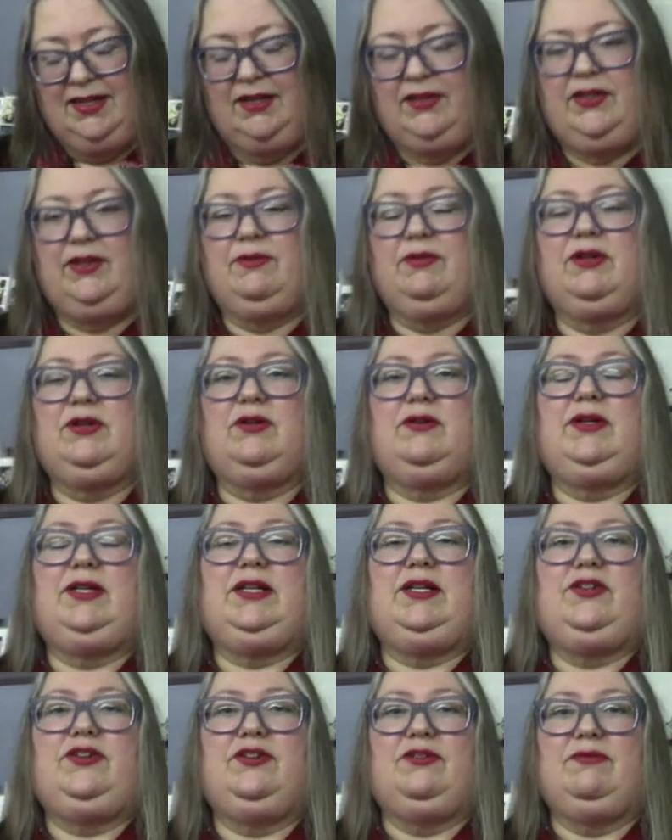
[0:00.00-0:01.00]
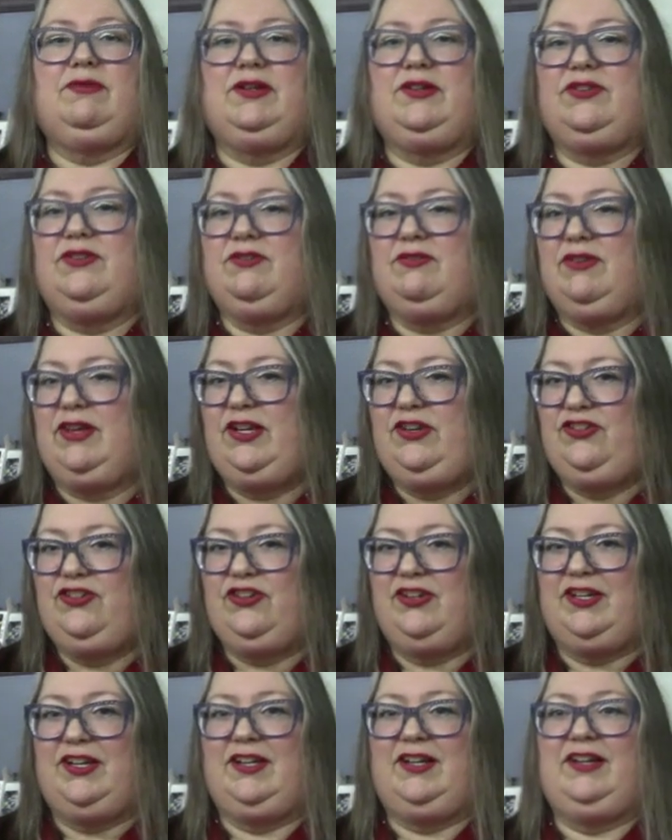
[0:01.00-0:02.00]
They were going into a
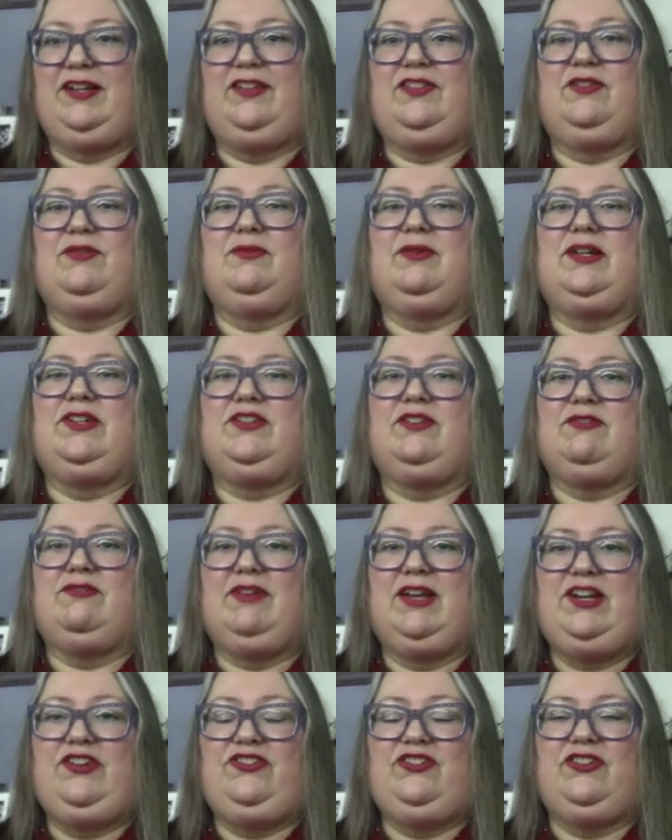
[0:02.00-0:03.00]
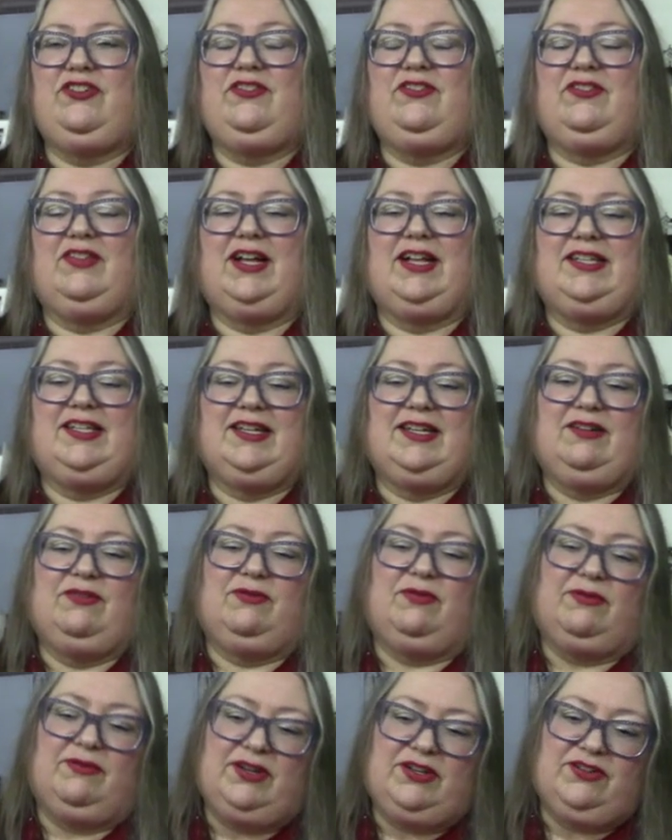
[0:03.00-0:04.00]
reservation, and in the reservation, that's
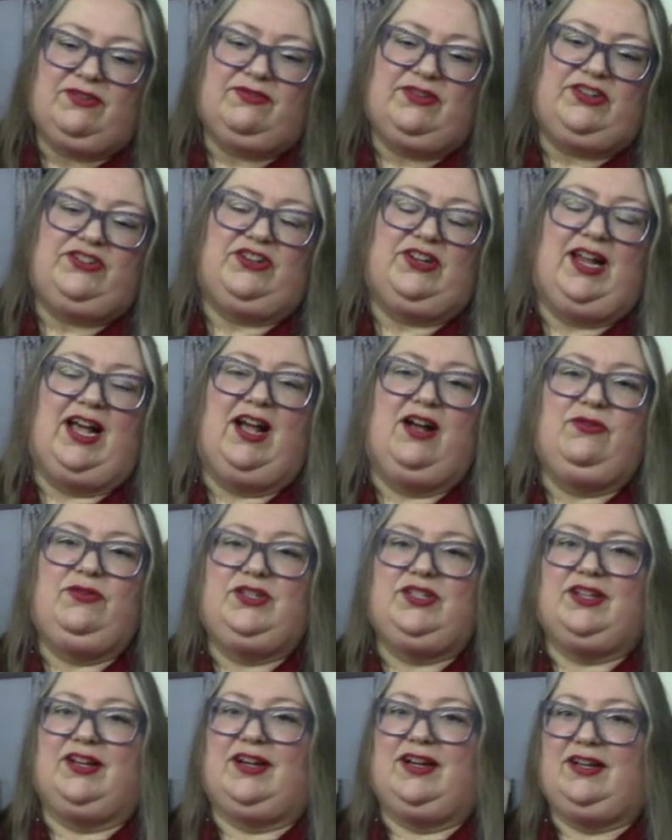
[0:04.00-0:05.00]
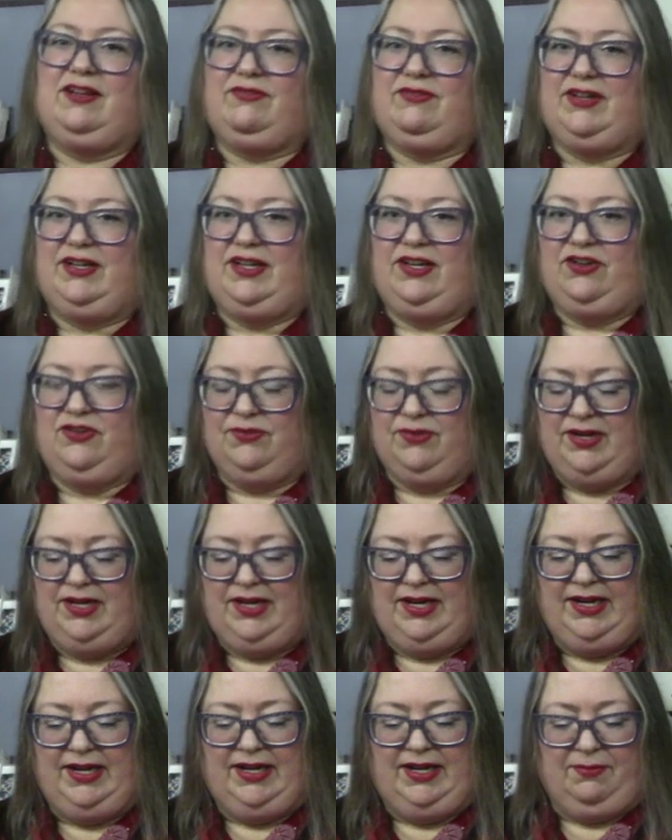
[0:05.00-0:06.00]
a reservation outside of any
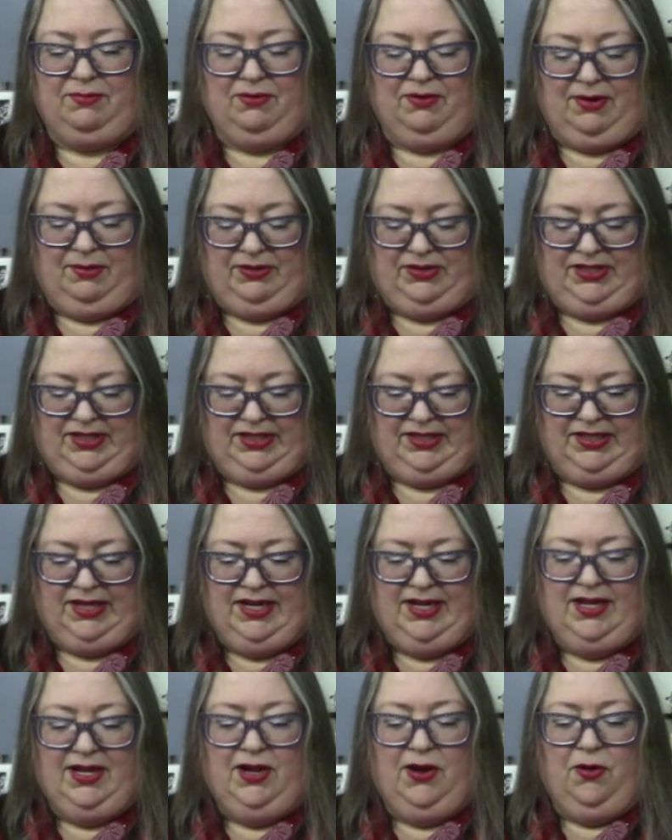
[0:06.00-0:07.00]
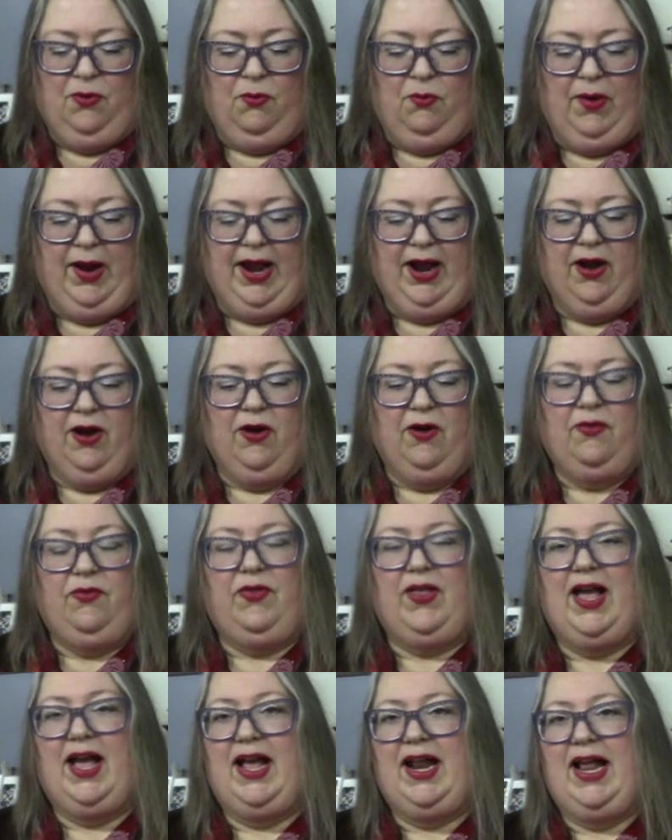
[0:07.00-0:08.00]
treaty, any promises, where
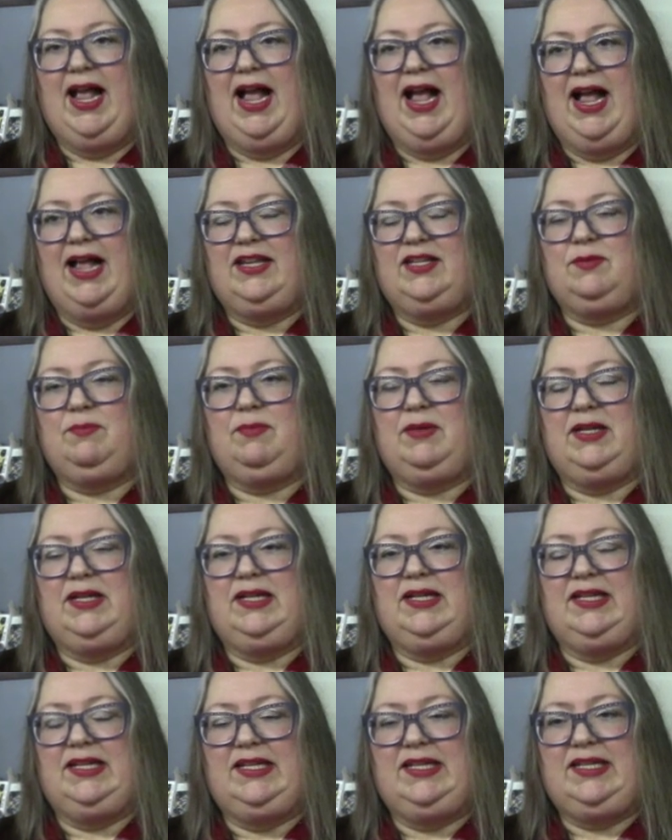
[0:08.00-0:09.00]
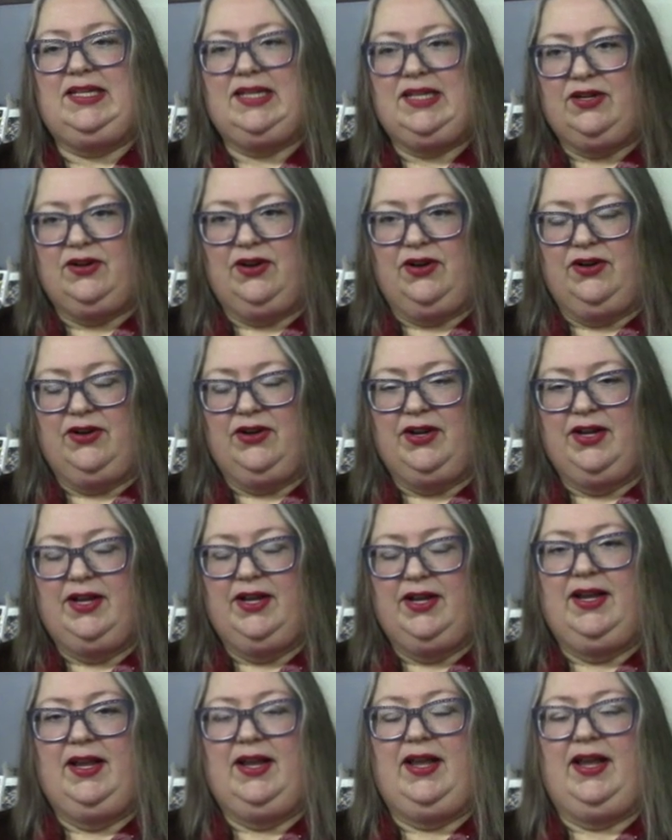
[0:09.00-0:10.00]
that has been considered
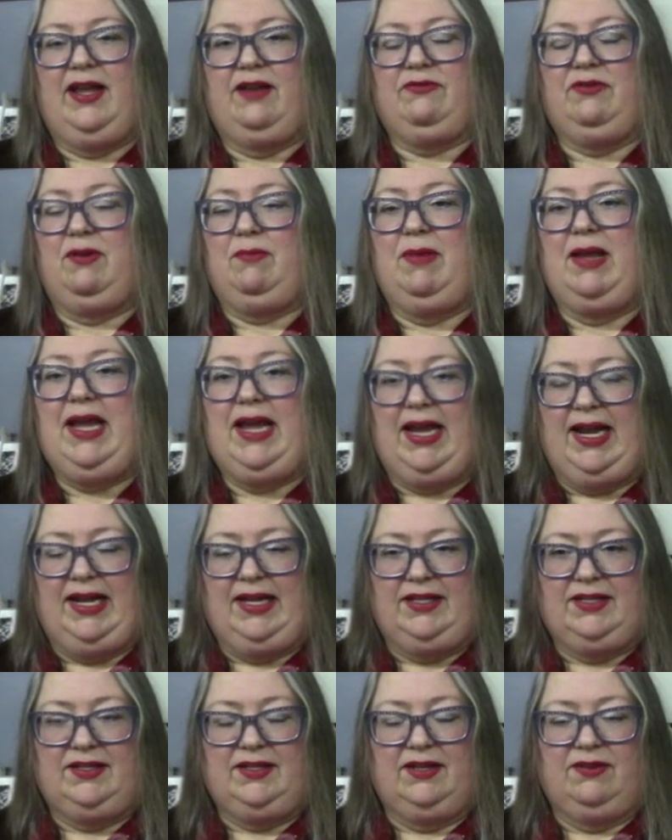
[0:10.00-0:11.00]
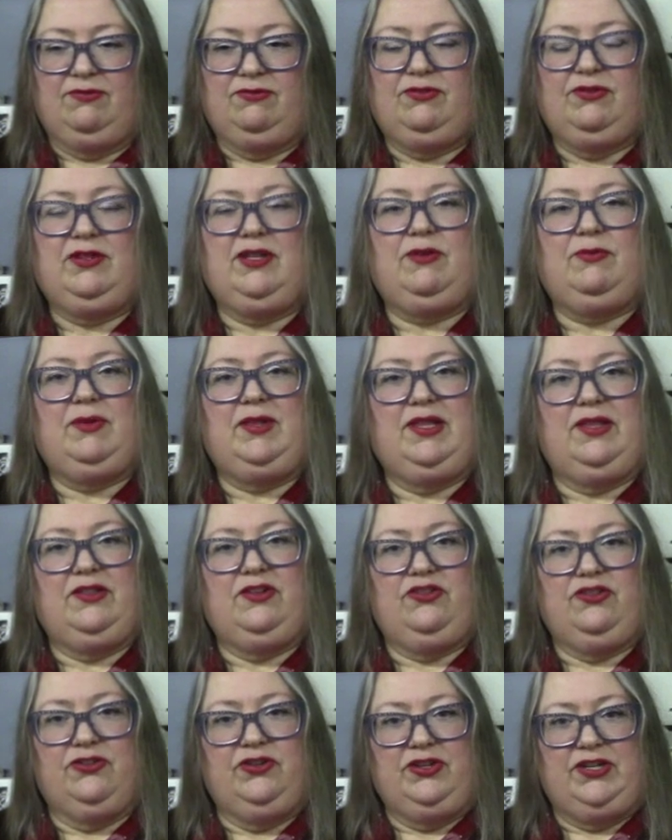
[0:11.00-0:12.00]
and remains fully within the
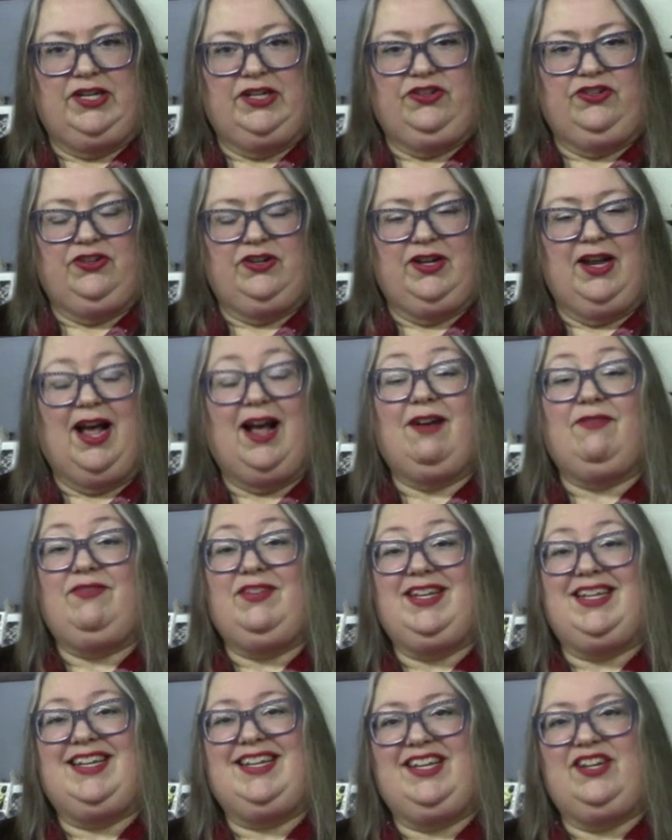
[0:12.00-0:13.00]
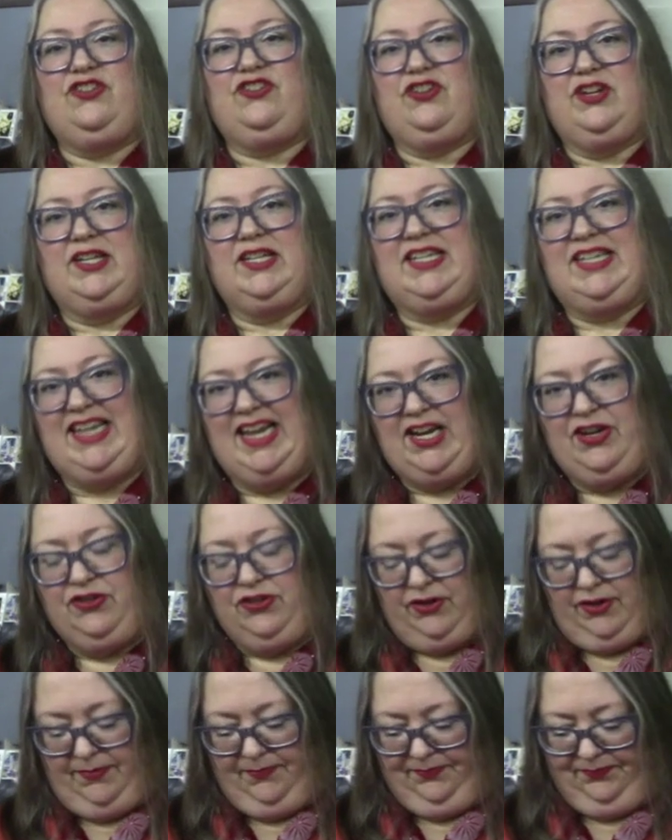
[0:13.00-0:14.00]
jurisdiction of the Indigenous
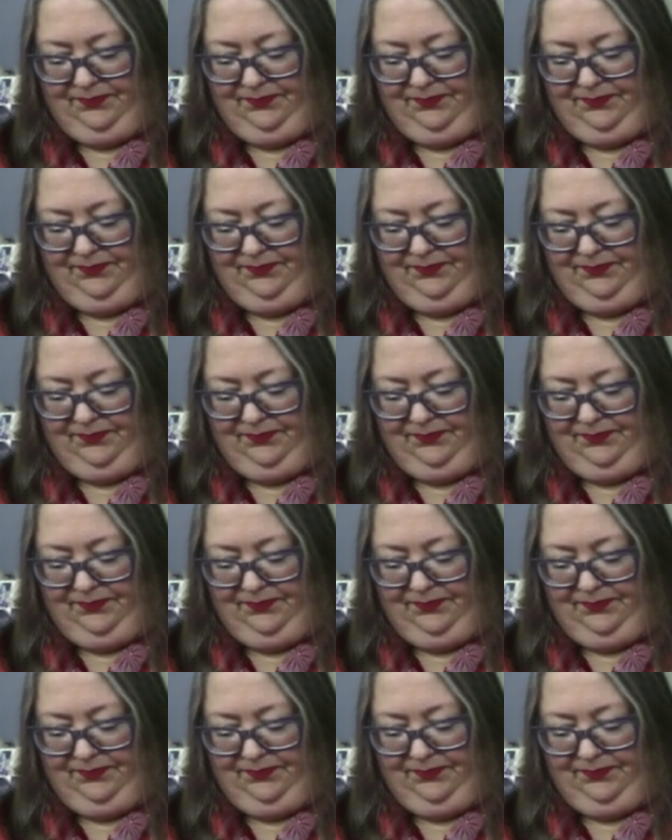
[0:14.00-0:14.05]
nation,